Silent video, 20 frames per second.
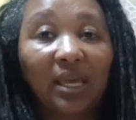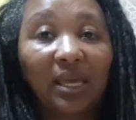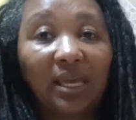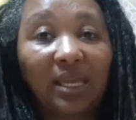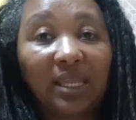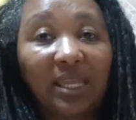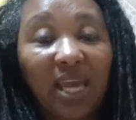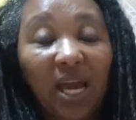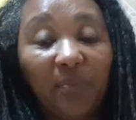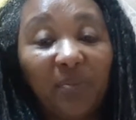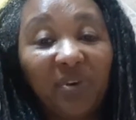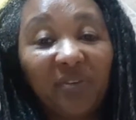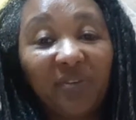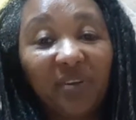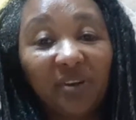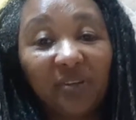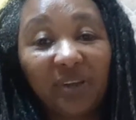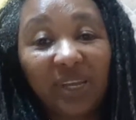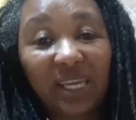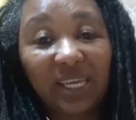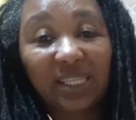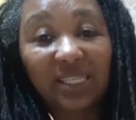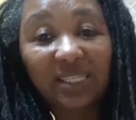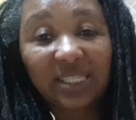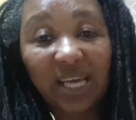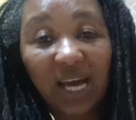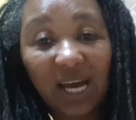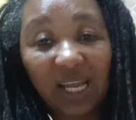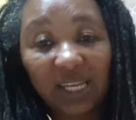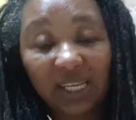It can be very
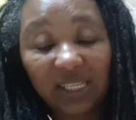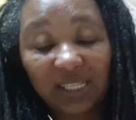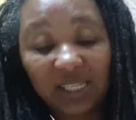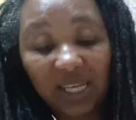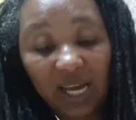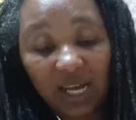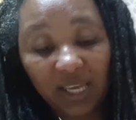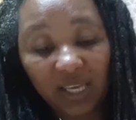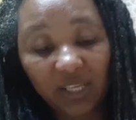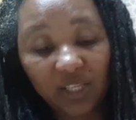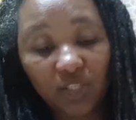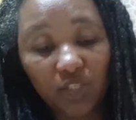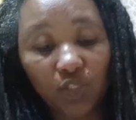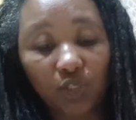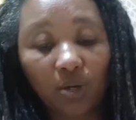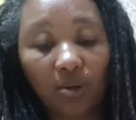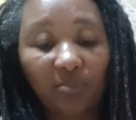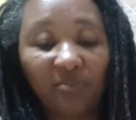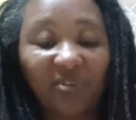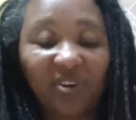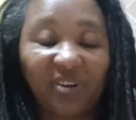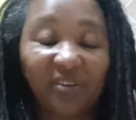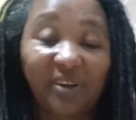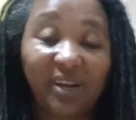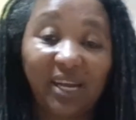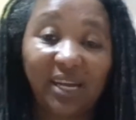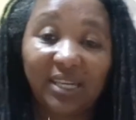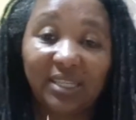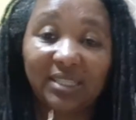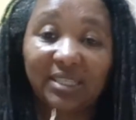tangy. Some
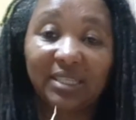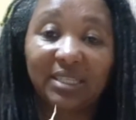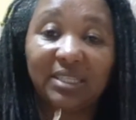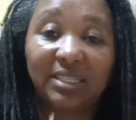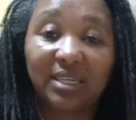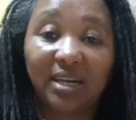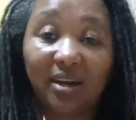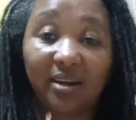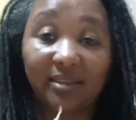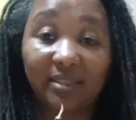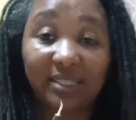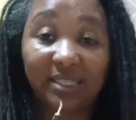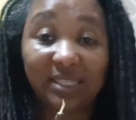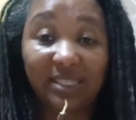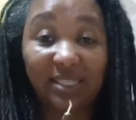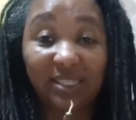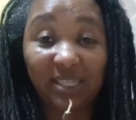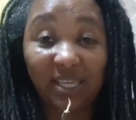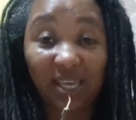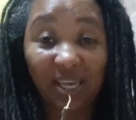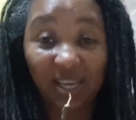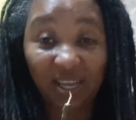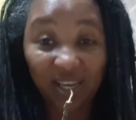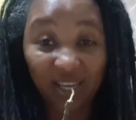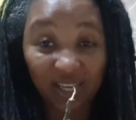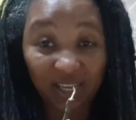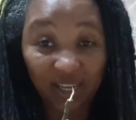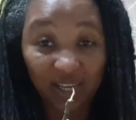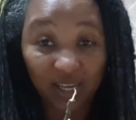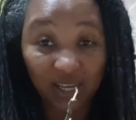varieties are
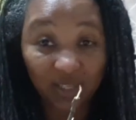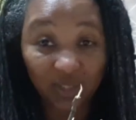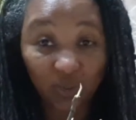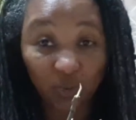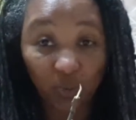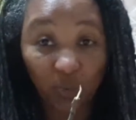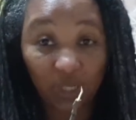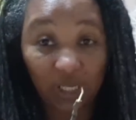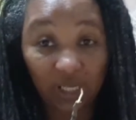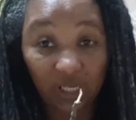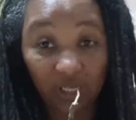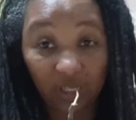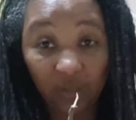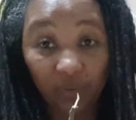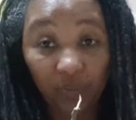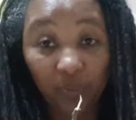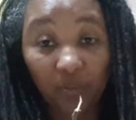stamy as well.